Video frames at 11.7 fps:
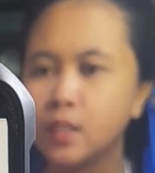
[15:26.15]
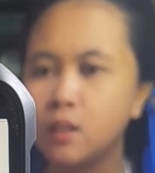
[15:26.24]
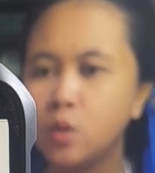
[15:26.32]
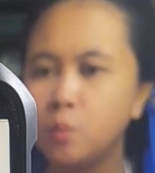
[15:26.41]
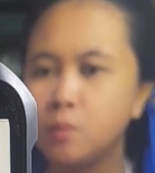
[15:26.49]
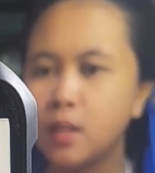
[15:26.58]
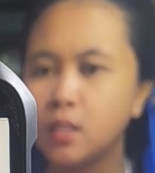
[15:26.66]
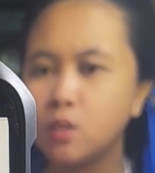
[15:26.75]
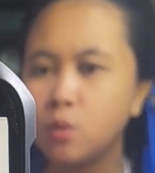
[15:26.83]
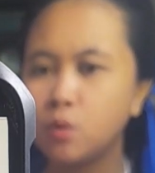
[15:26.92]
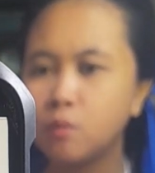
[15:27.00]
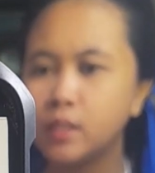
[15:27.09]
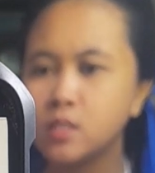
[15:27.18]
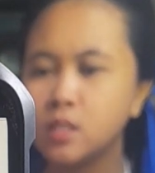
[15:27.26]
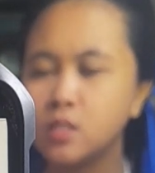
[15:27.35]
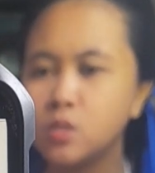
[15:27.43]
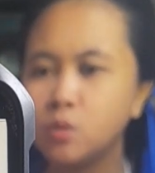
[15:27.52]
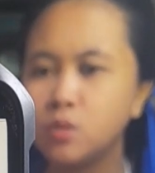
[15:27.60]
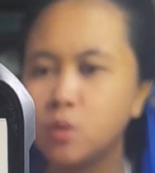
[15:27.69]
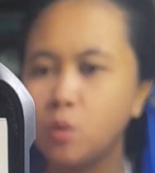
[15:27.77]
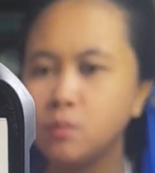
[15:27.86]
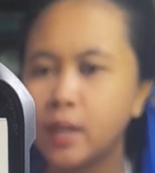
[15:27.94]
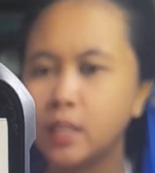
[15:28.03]
A nobleman in the northwest had sold a
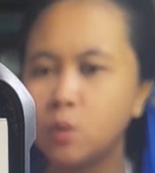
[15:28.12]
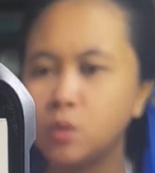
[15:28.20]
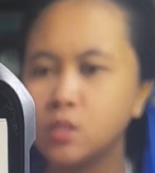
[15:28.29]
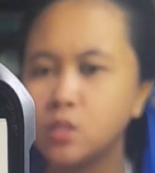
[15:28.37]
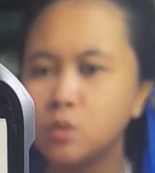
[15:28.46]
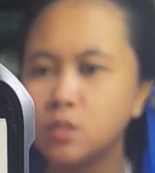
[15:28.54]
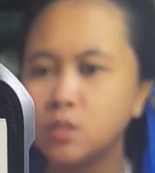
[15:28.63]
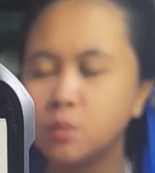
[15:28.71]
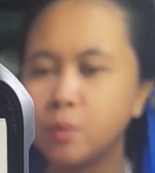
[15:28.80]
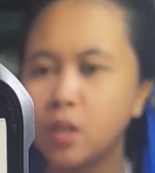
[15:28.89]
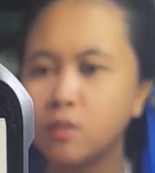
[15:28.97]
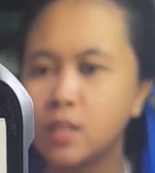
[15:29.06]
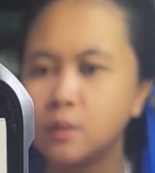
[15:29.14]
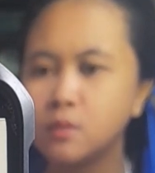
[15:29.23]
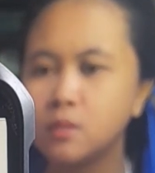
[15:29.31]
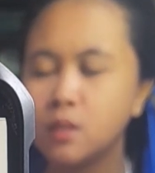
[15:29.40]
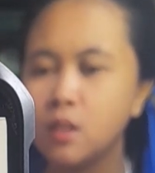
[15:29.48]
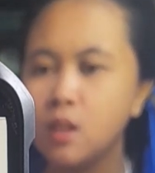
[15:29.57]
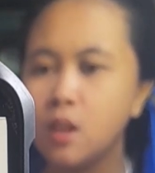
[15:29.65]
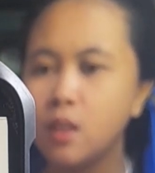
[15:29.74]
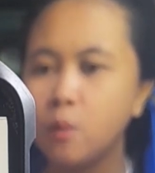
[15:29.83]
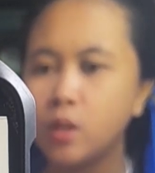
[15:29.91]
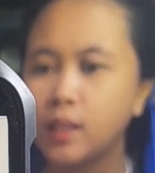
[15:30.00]
coal mine who wasn't using to pay off debt.
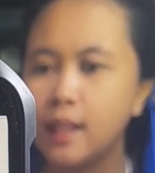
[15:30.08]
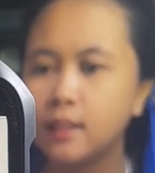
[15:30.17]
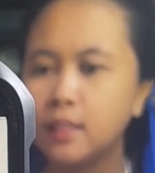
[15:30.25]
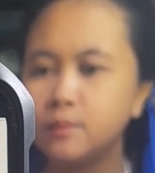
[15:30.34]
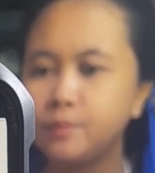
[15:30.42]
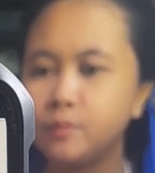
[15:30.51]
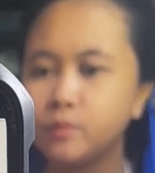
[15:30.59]
What lucky!